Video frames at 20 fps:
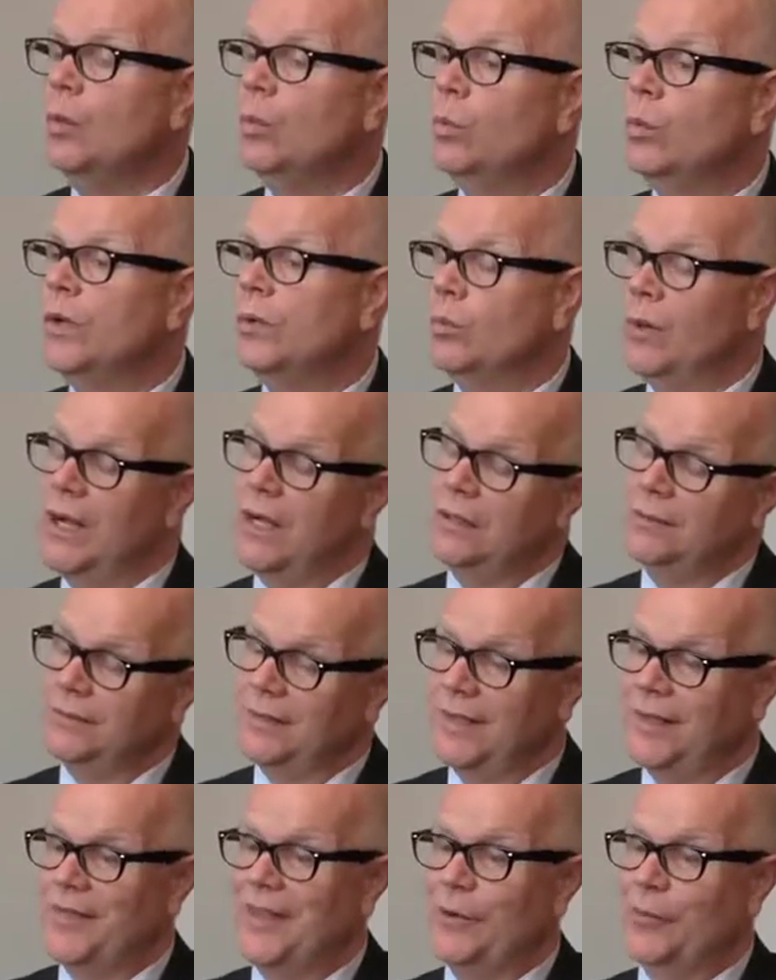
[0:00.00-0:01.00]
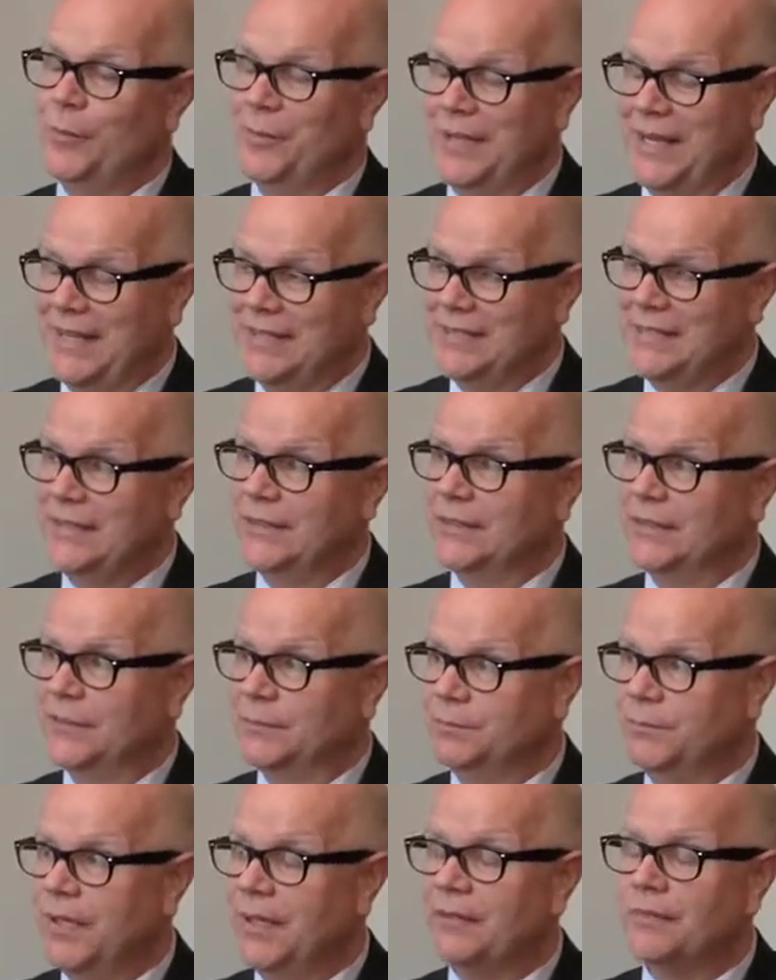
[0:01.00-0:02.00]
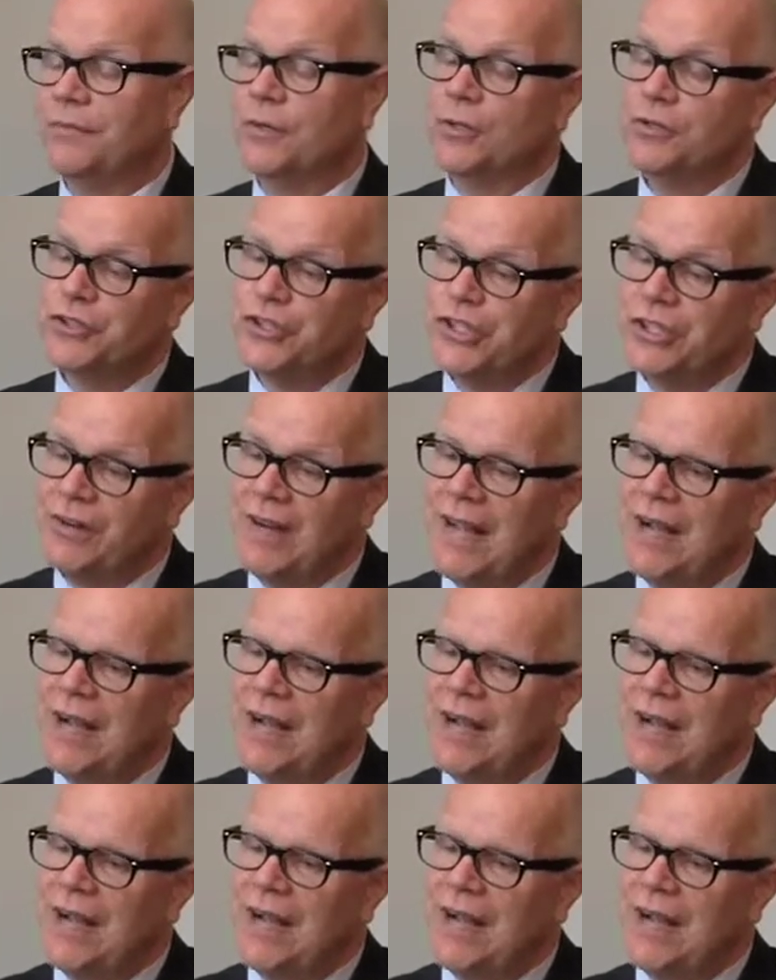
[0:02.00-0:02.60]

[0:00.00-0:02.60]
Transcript: That would be ideal. First year